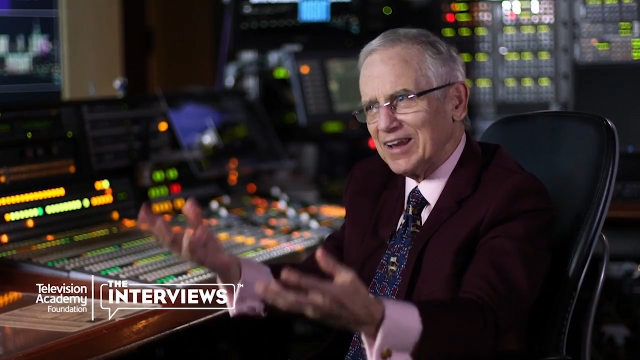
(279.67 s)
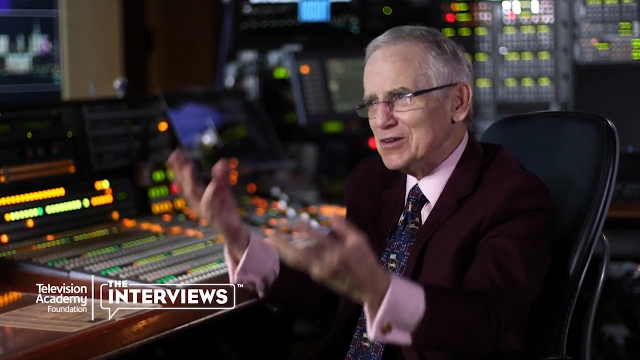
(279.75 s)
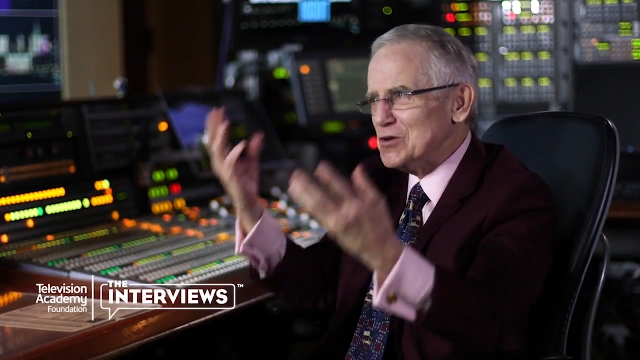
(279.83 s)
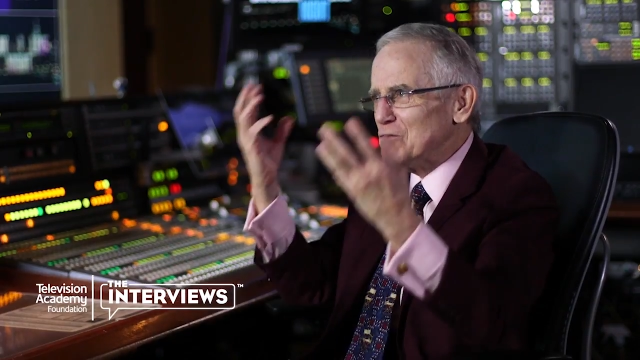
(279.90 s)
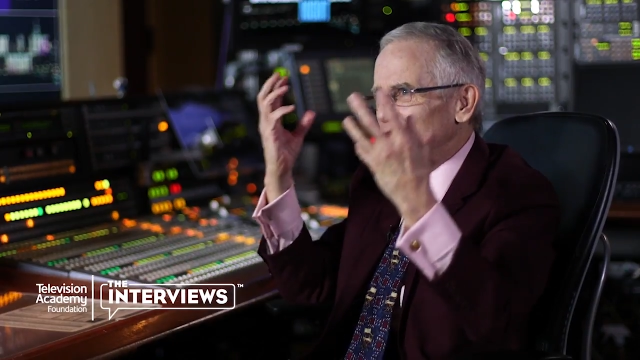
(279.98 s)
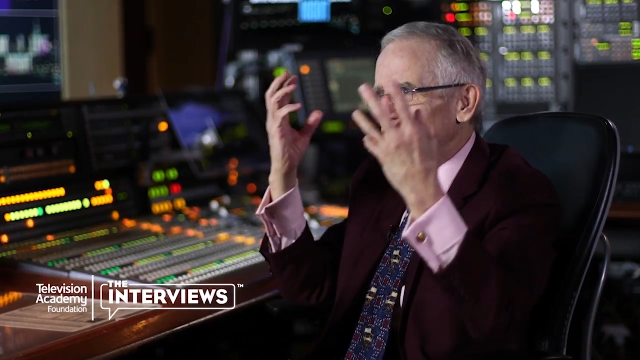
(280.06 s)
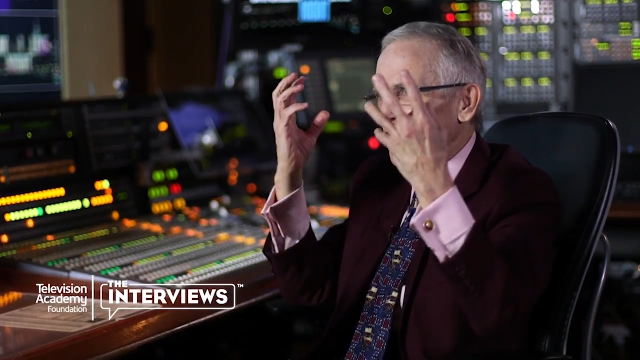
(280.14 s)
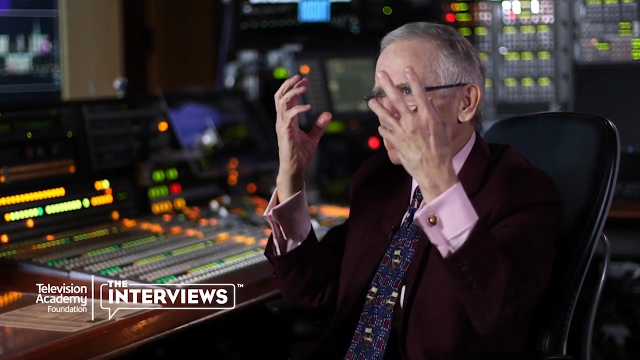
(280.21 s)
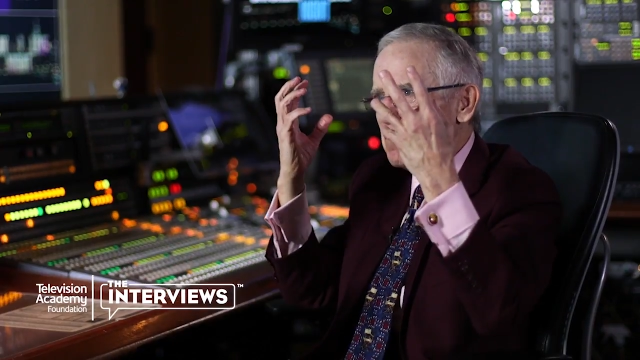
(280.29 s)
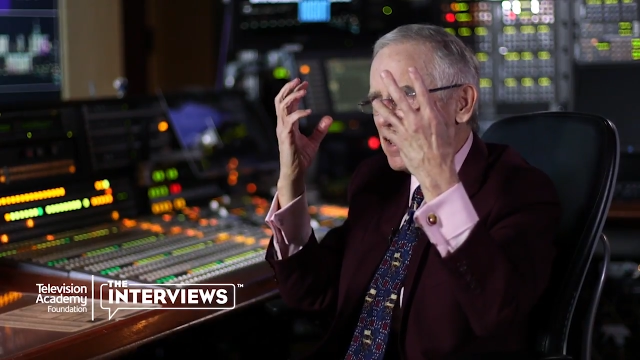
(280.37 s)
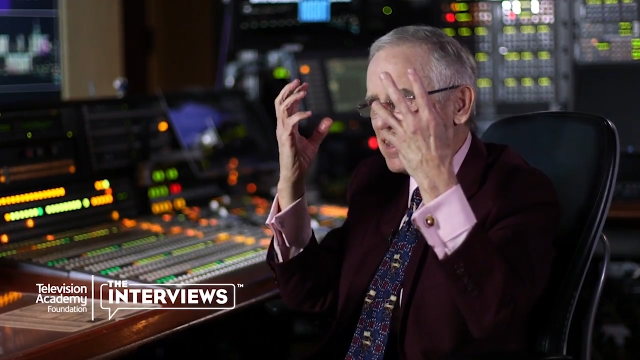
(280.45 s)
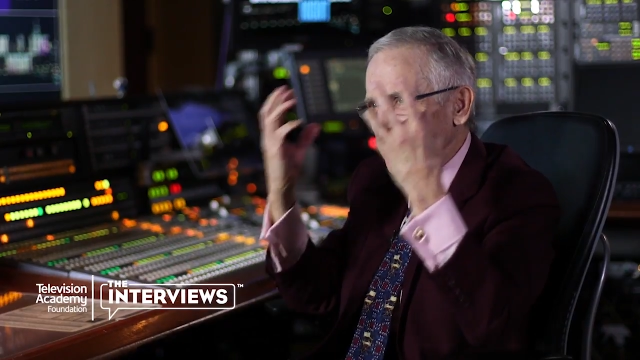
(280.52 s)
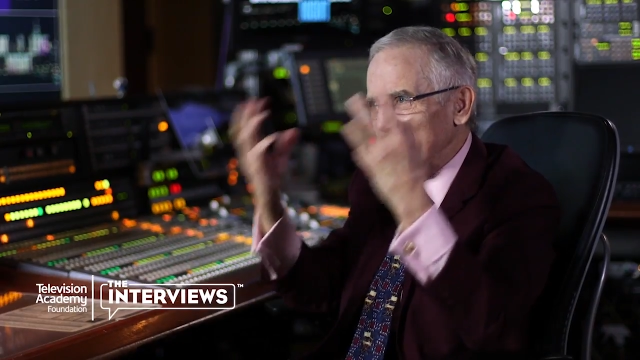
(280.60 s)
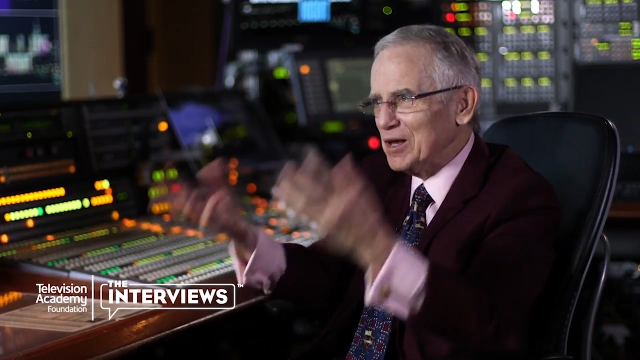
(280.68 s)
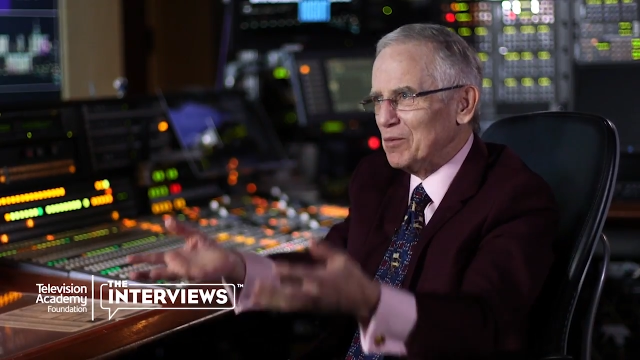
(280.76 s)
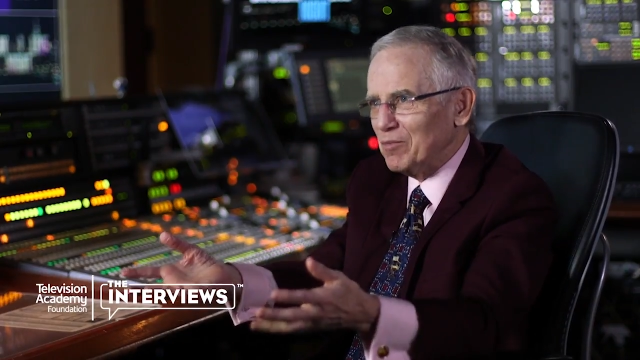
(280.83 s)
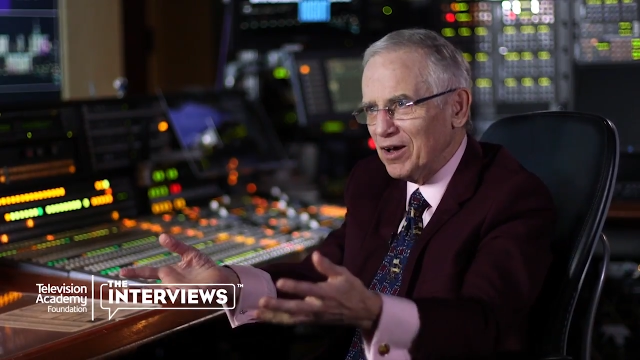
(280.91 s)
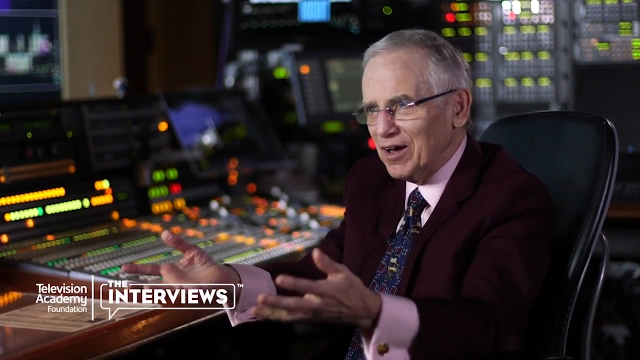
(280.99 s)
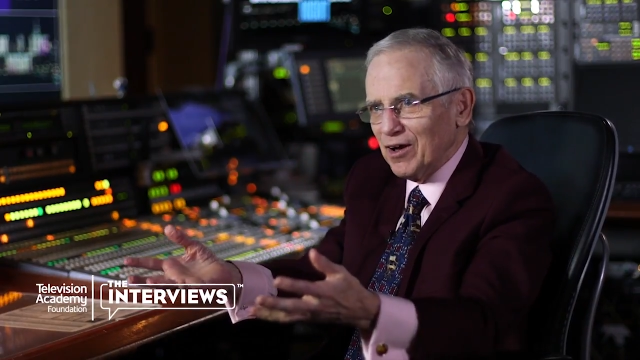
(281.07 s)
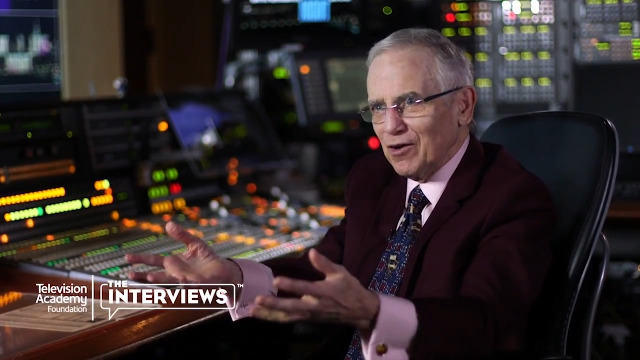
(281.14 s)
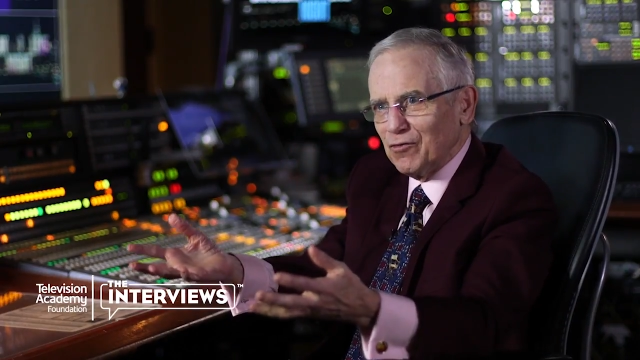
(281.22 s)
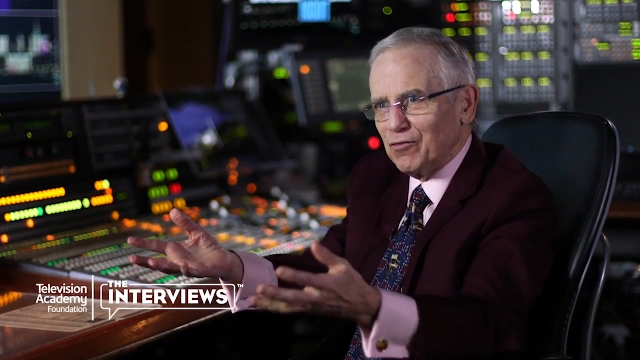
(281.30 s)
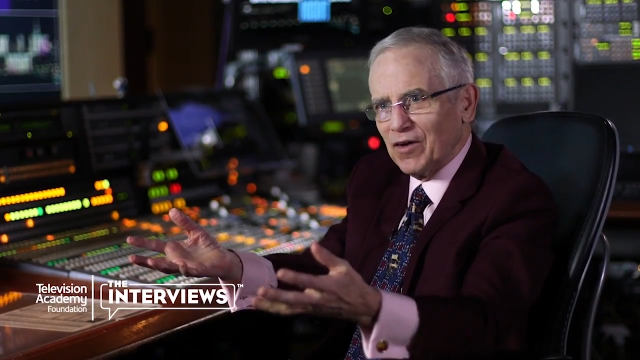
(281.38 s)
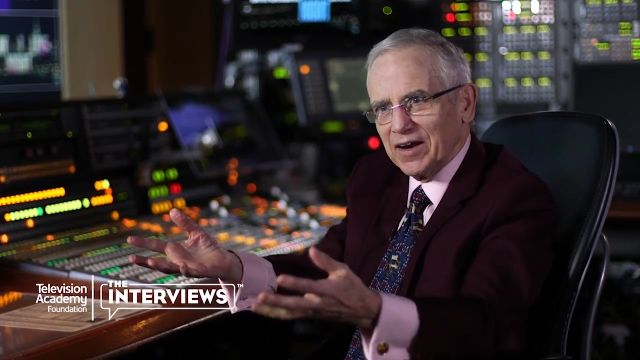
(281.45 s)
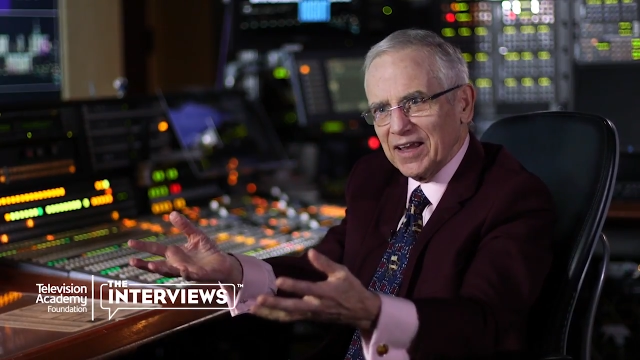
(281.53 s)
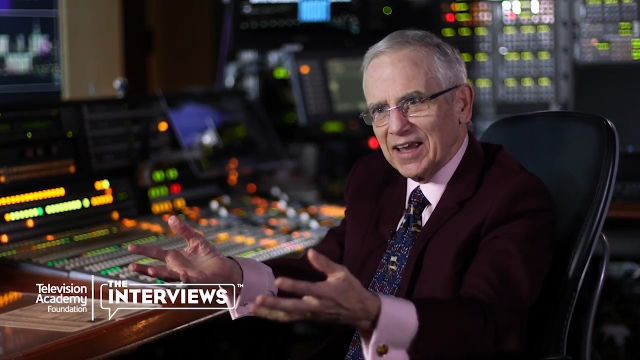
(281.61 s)
and you've got to make him
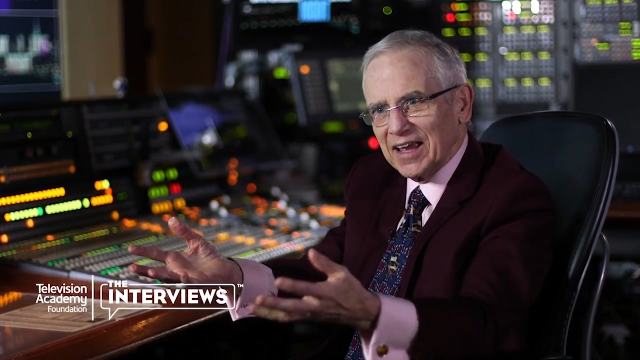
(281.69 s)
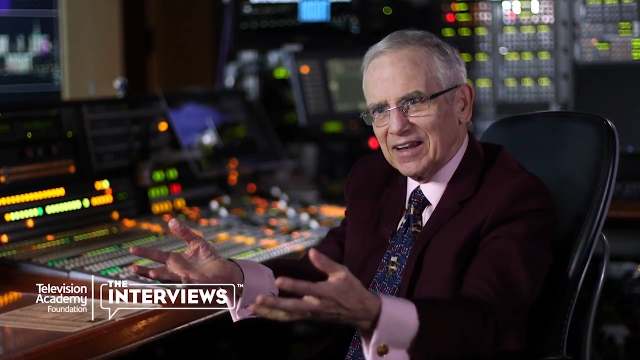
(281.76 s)
funny